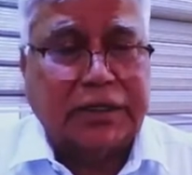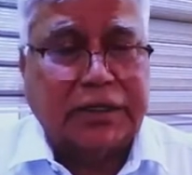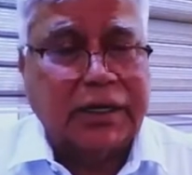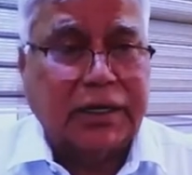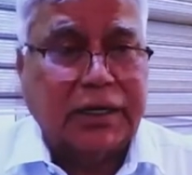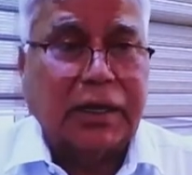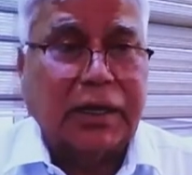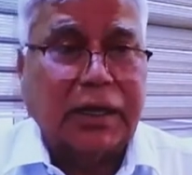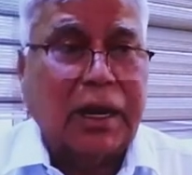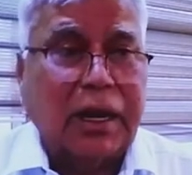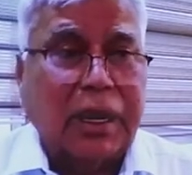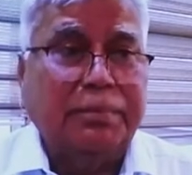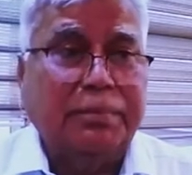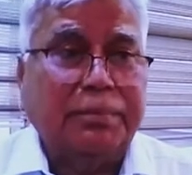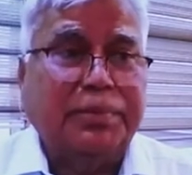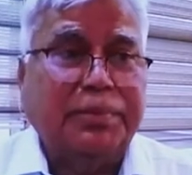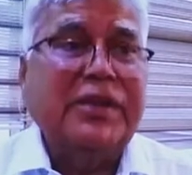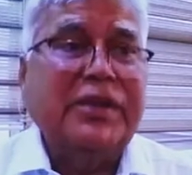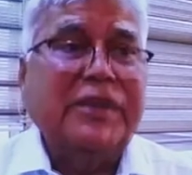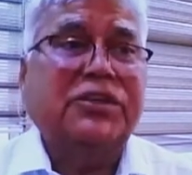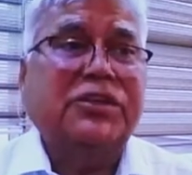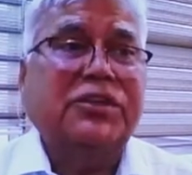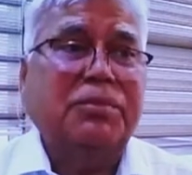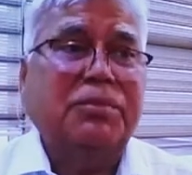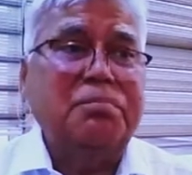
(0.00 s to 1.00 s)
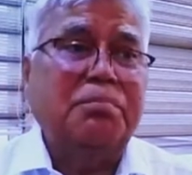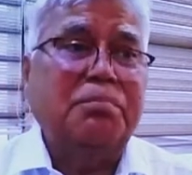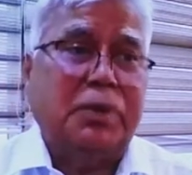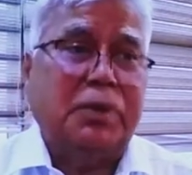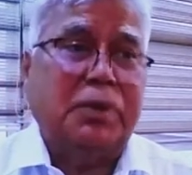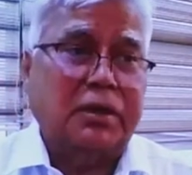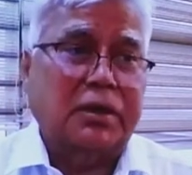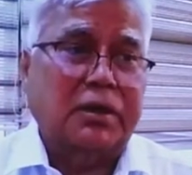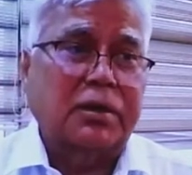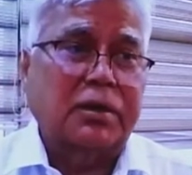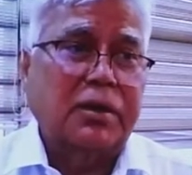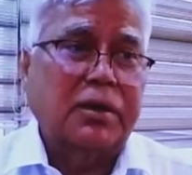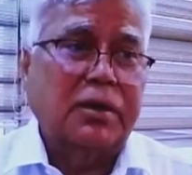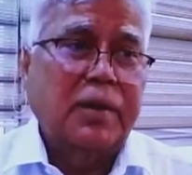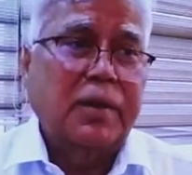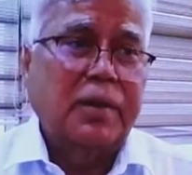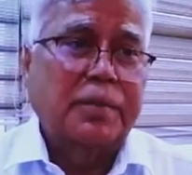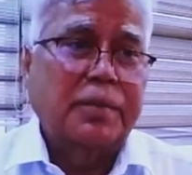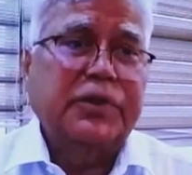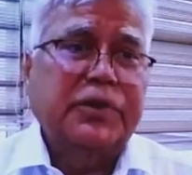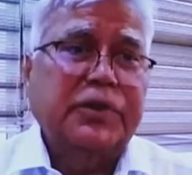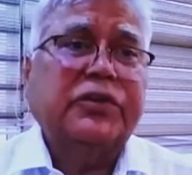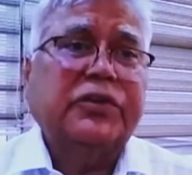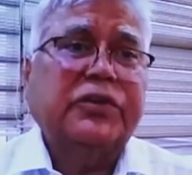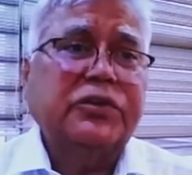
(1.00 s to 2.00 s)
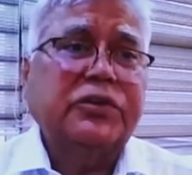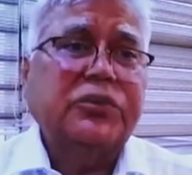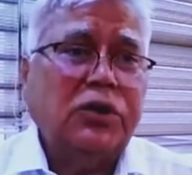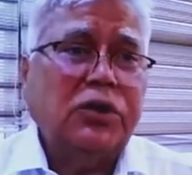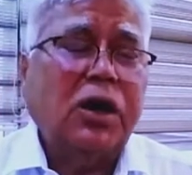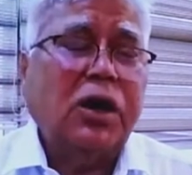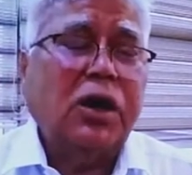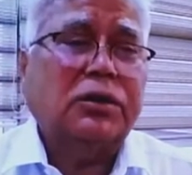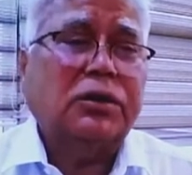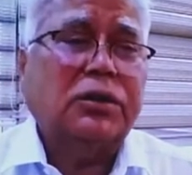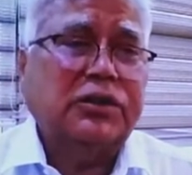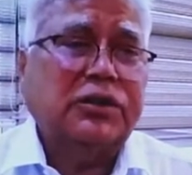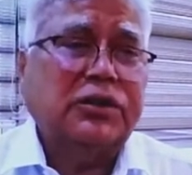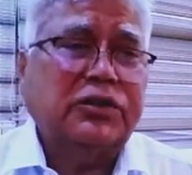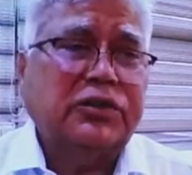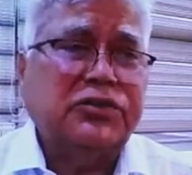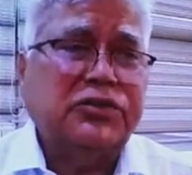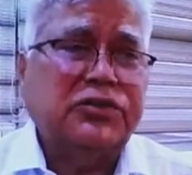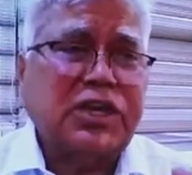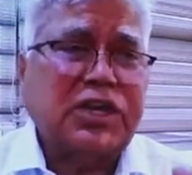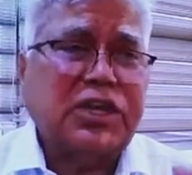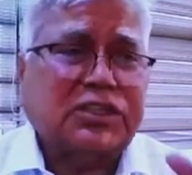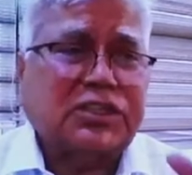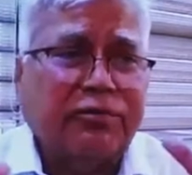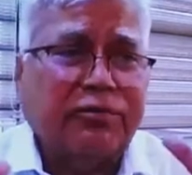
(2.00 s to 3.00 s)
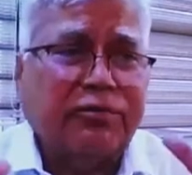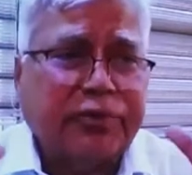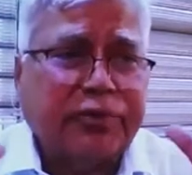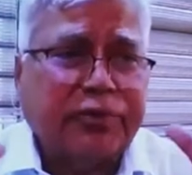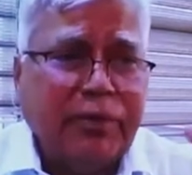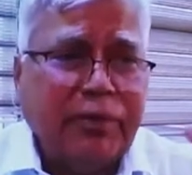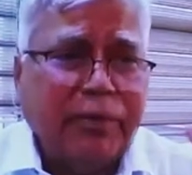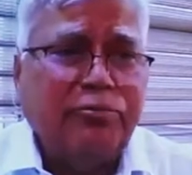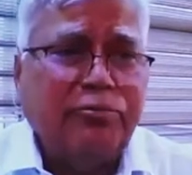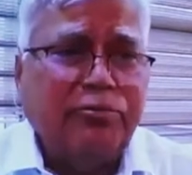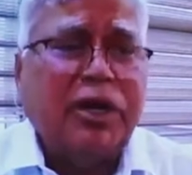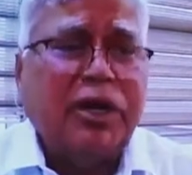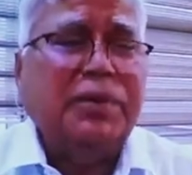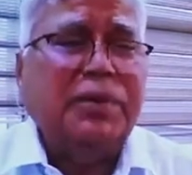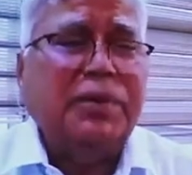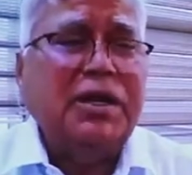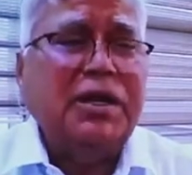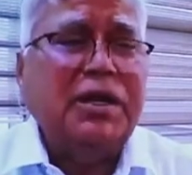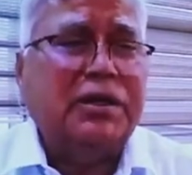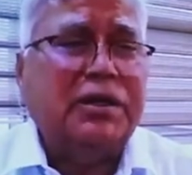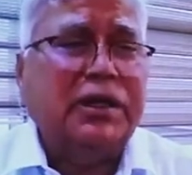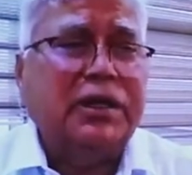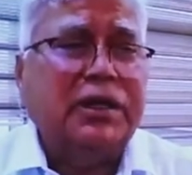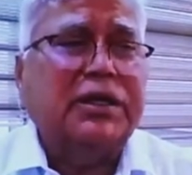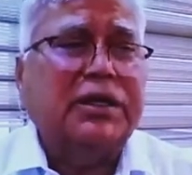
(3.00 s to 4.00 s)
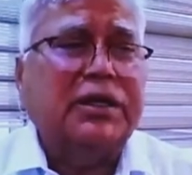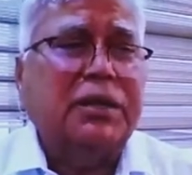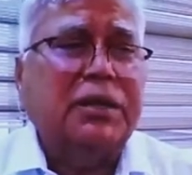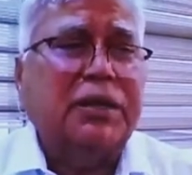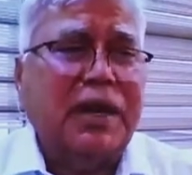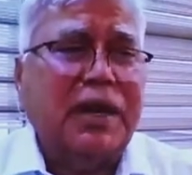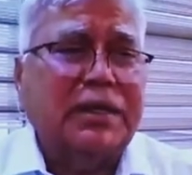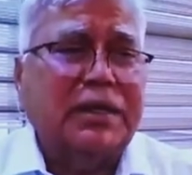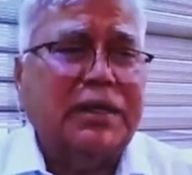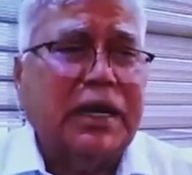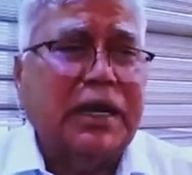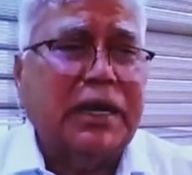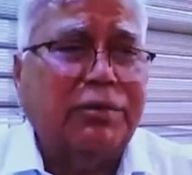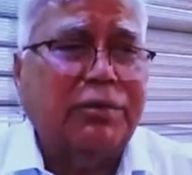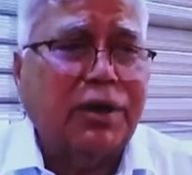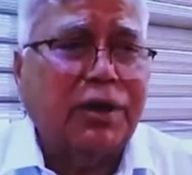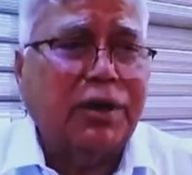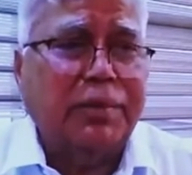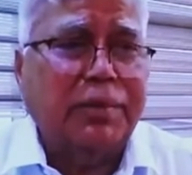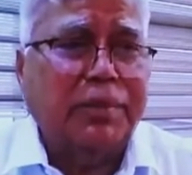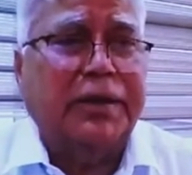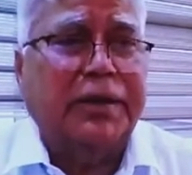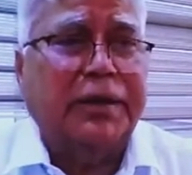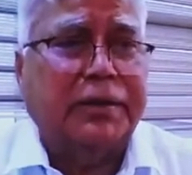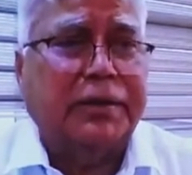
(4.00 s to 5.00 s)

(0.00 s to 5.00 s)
And, and please remember, this is not, this is just a framework being created by the government,